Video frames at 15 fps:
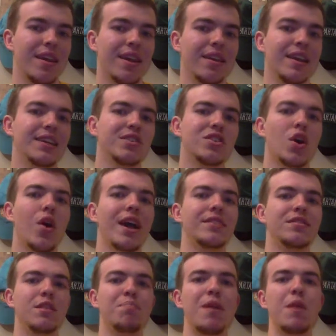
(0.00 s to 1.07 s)
then. And so
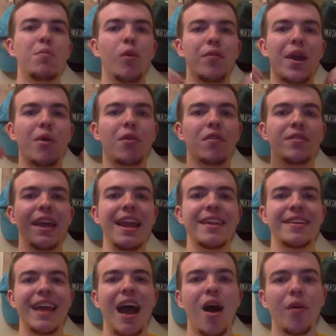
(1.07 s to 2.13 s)
as the people, they were laying
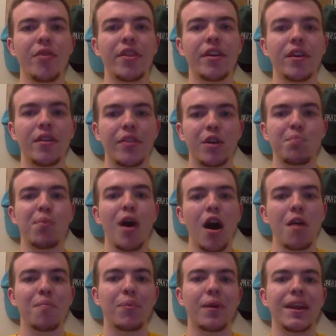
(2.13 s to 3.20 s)
down their
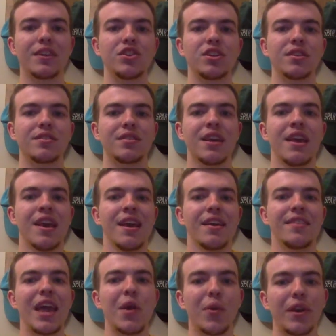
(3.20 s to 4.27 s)
palm branches,
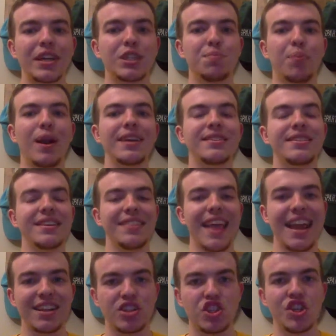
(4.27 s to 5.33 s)
they were expressing
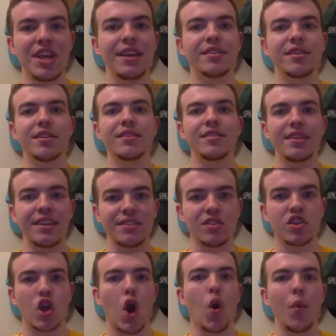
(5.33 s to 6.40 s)
that Jesus
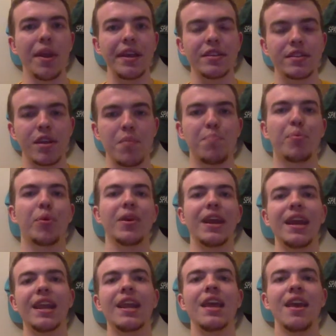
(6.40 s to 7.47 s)
is going to
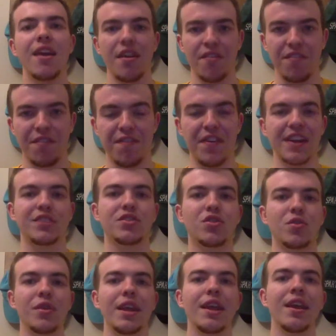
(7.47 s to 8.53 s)
bring
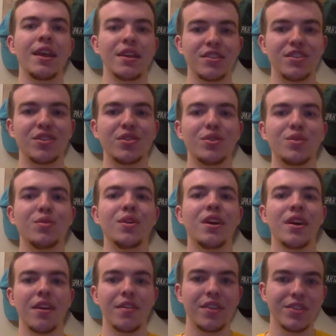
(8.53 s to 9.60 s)
victory to
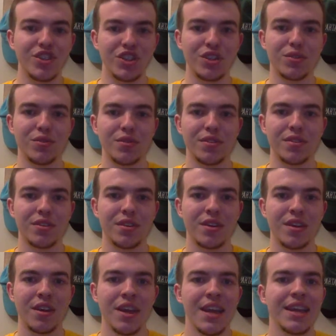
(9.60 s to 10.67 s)
the Jews.
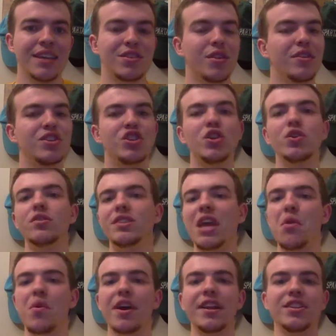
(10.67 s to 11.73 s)
And so the Jews, they
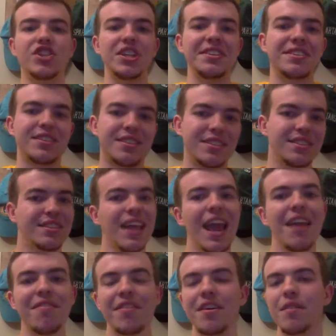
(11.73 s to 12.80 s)
wanted Jesus to
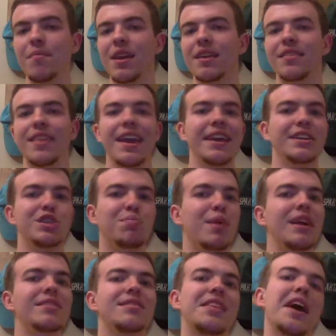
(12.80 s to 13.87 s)
save them, and they
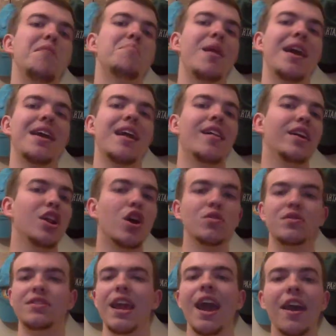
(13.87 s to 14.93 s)
expressed that by yelling,
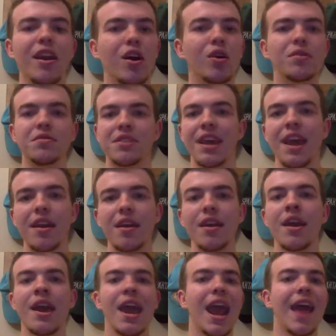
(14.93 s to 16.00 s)
"Hosanna, Hosanna."
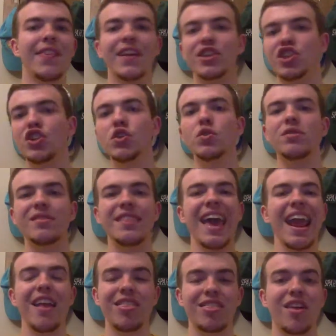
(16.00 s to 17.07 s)
And the Jews,
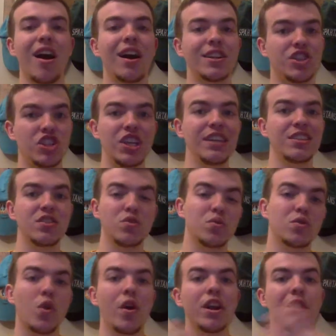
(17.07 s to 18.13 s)
they thought Jesus
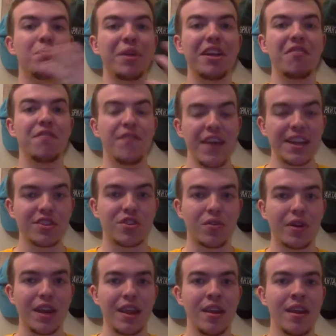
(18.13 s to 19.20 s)
was going to bring
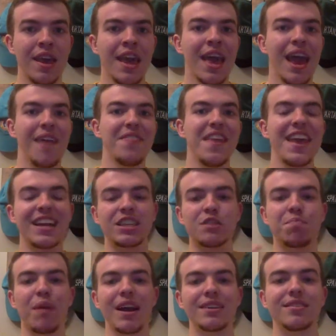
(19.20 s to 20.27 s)
victory, and they
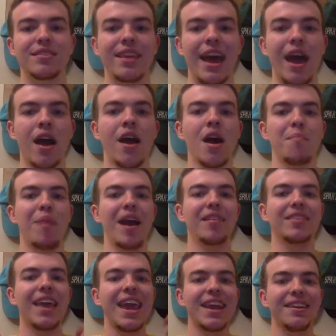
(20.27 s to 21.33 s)
expressed that by
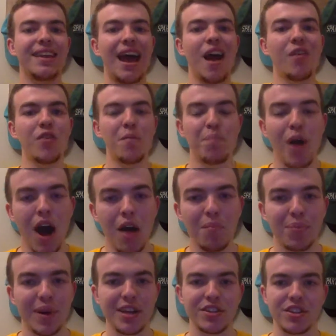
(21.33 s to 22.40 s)
laying down the palm
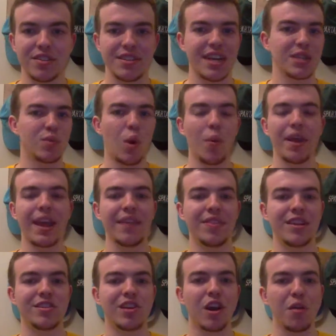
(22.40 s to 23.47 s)
branches. That's where we get
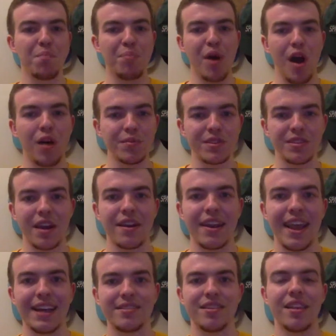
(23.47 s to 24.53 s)
the term Palm
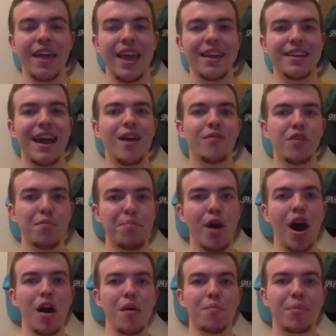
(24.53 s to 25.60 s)
Sunday, as they laid down the
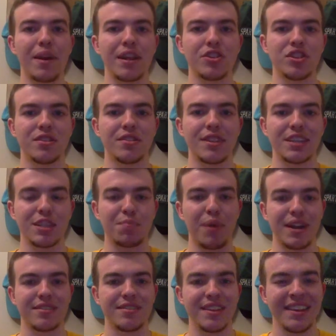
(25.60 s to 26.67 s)
palm branches,
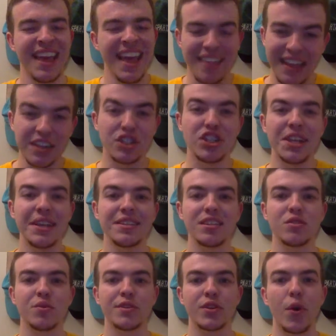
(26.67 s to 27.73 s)
expressing that
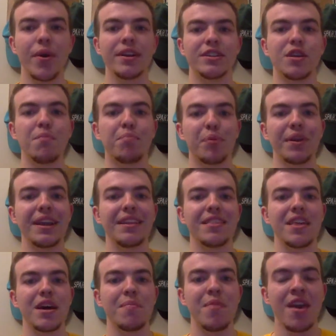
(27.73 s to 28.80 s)
Jesus was going to bring
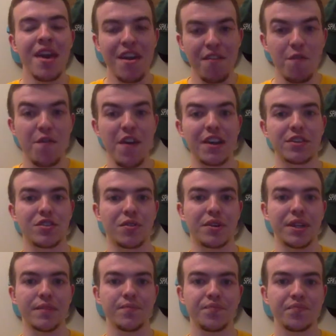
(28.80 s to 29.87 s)
them victory.